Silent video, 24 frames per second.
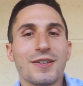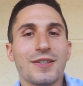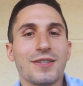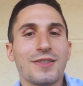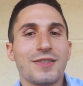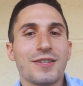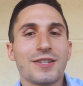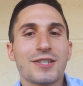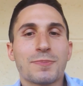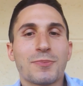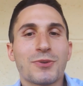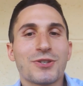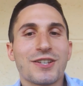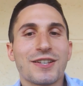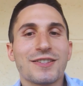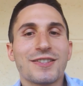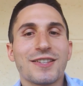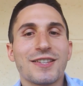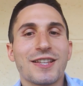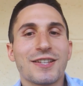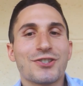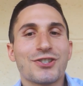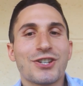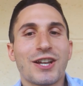this
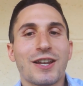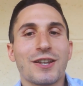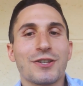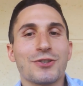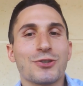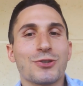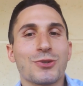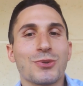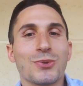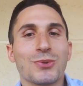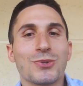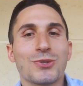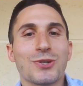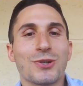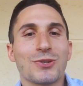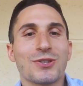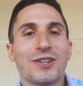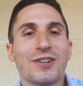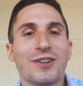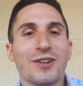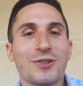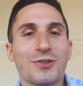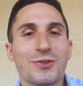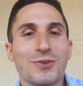presented a challenge to
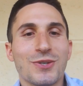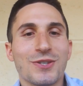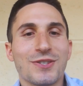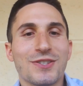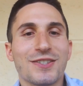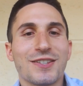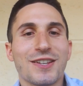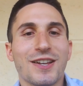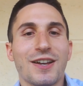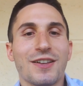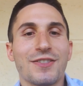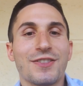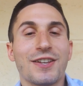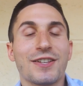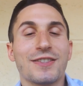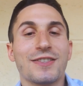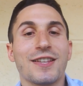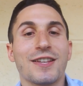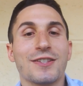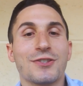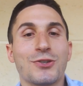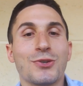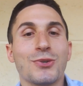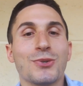certain countries
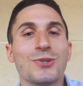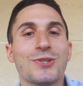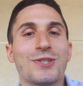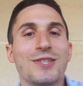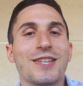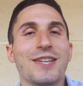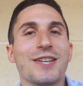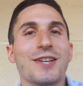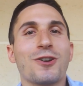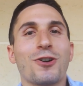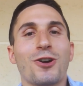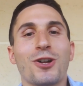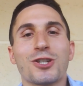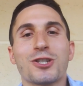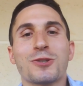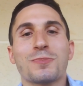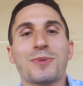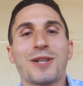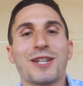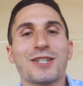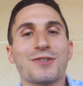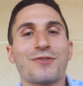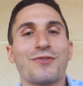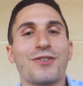that use the cost
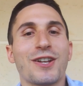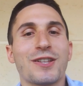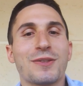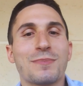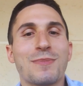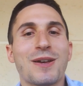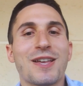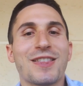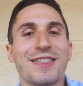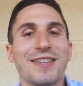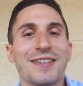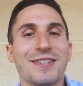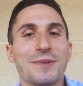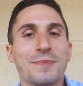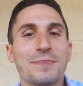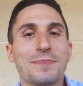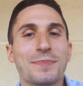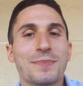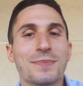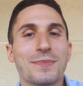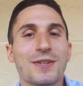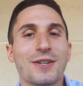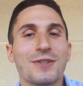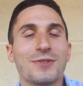plus freight method
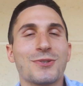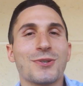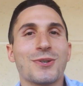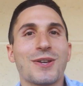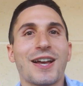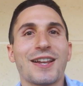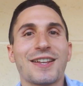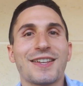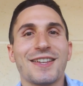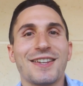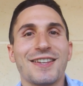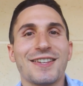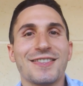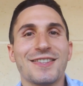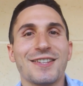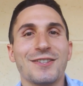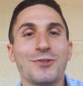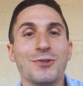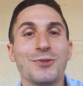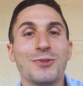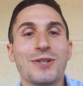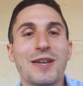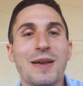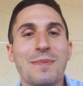to calculate the
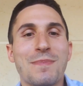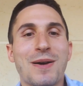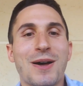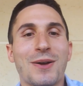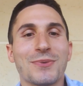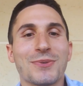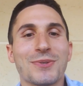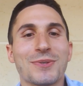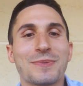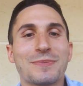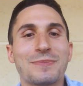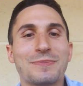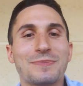duty amount.